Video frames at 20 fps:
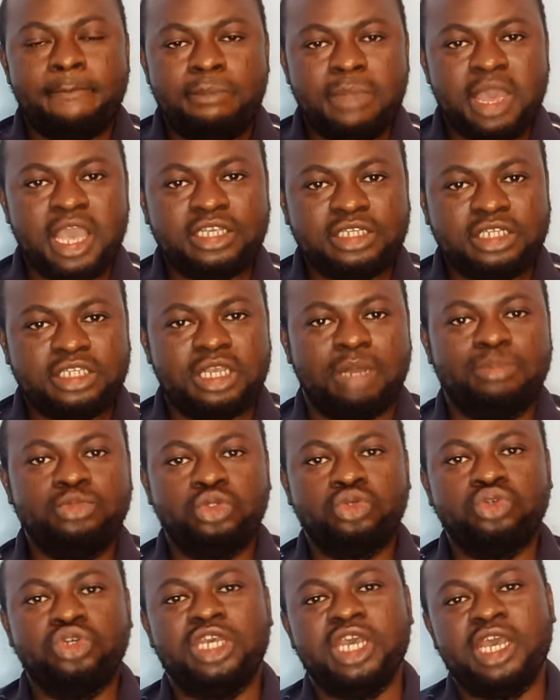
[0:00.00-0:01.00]
merge
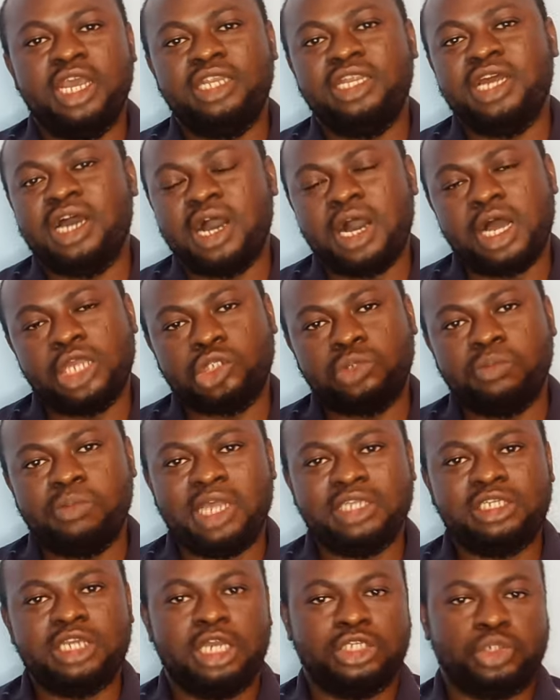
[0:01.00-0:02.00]
them together as
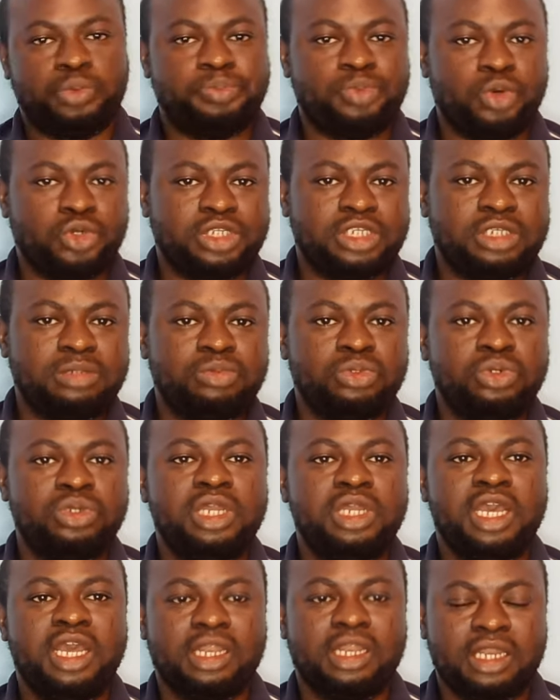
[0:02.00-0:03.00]
much as
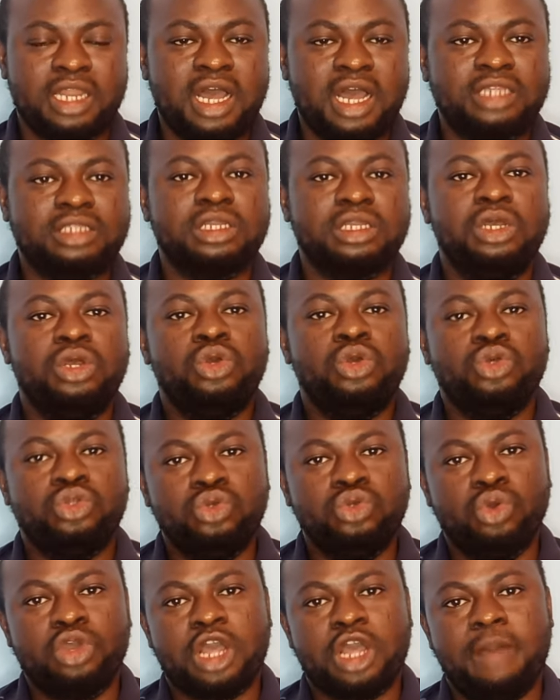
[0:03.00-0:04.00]
possible, and that
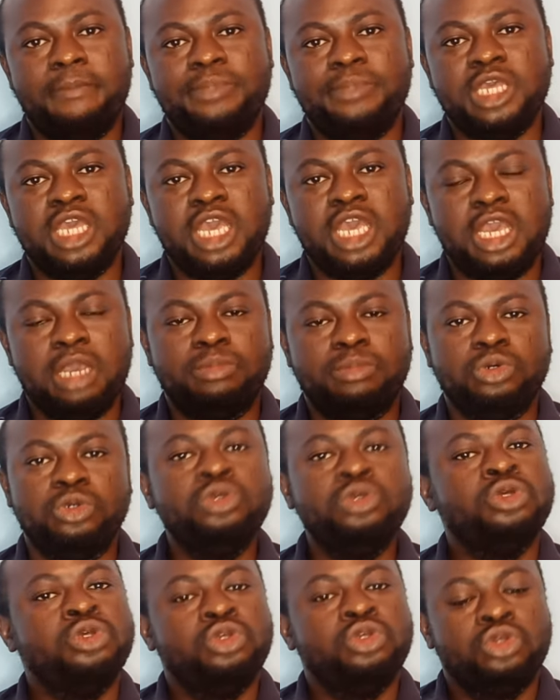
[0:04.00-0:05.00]
you can be
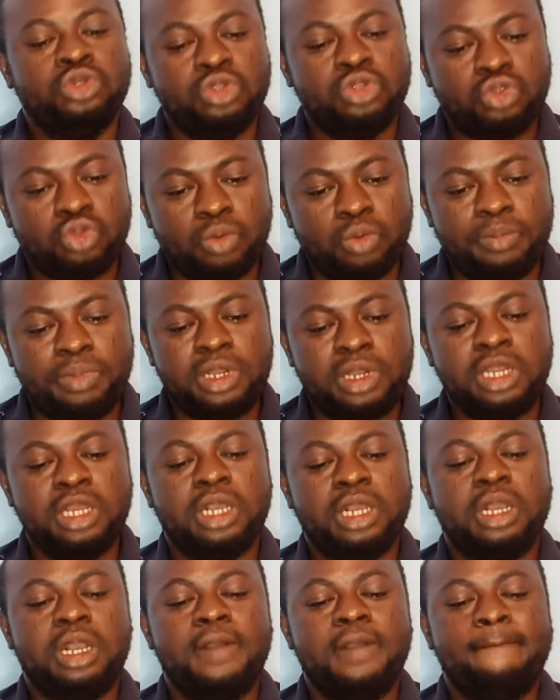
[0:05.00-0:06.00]
able to
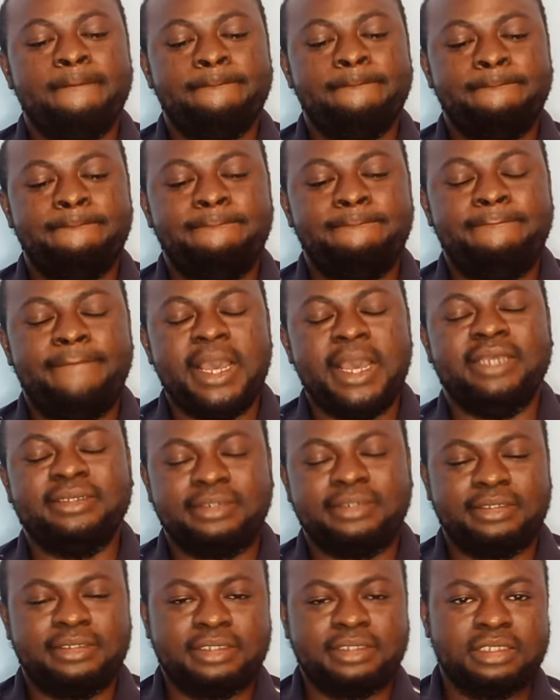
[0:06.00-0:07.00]
bring
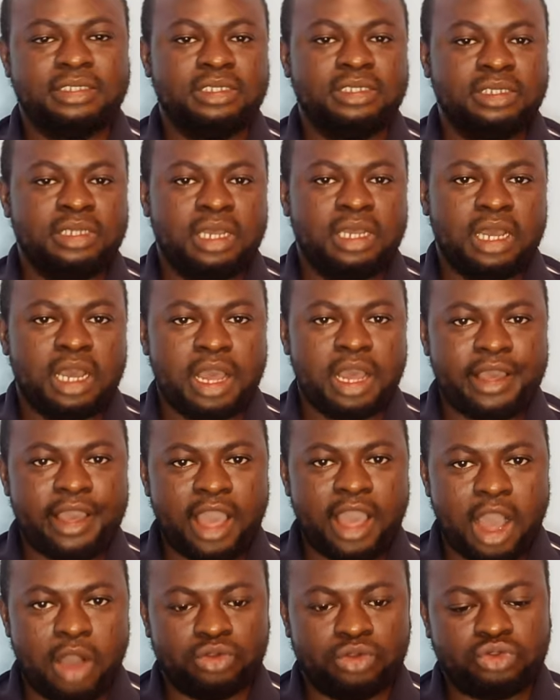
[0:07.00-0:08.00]
best
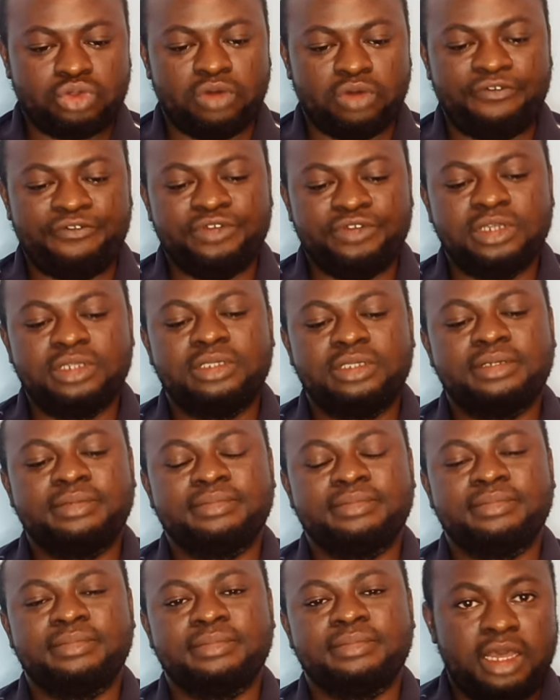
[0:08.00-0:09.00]
out of
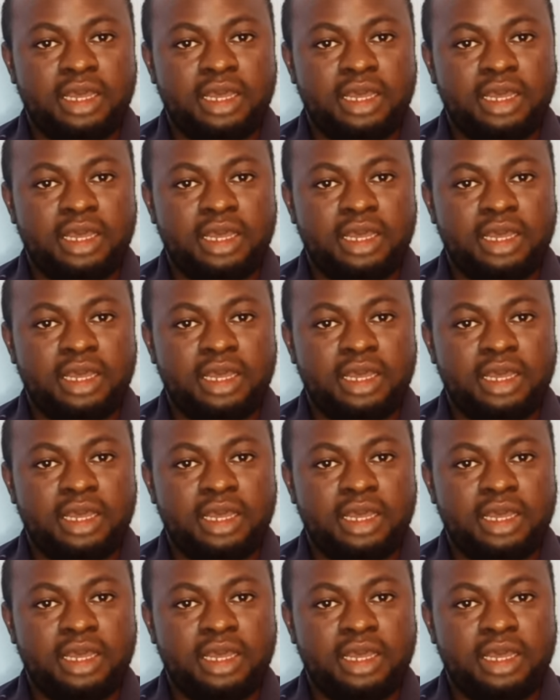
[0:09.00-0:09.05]
it.